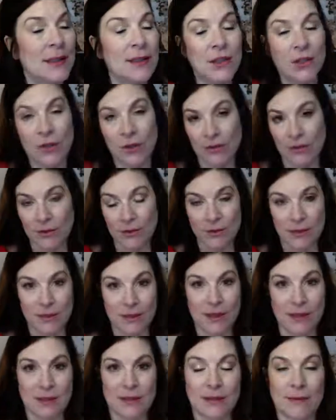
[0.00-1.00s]

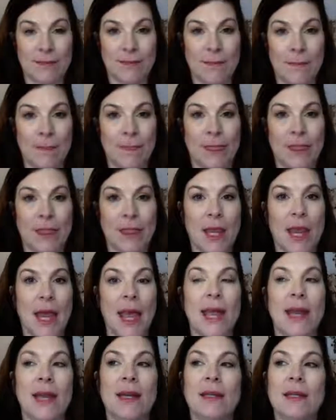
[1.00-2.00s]
universities.
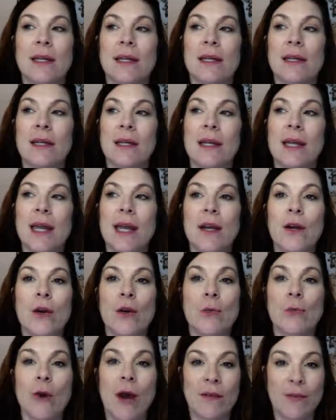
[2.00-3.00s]
And in
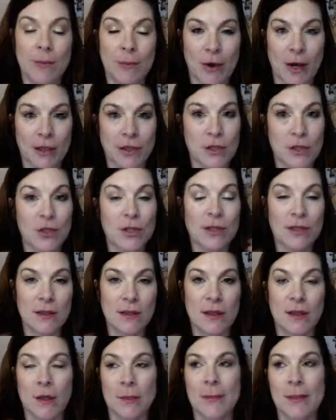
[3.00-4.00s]
her private practice, she's a
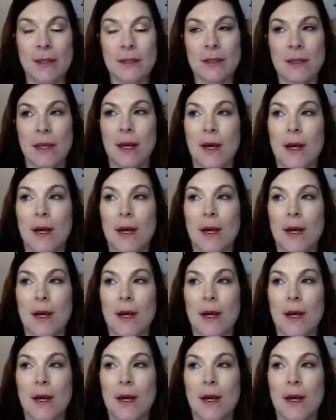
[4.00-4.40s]
therapist.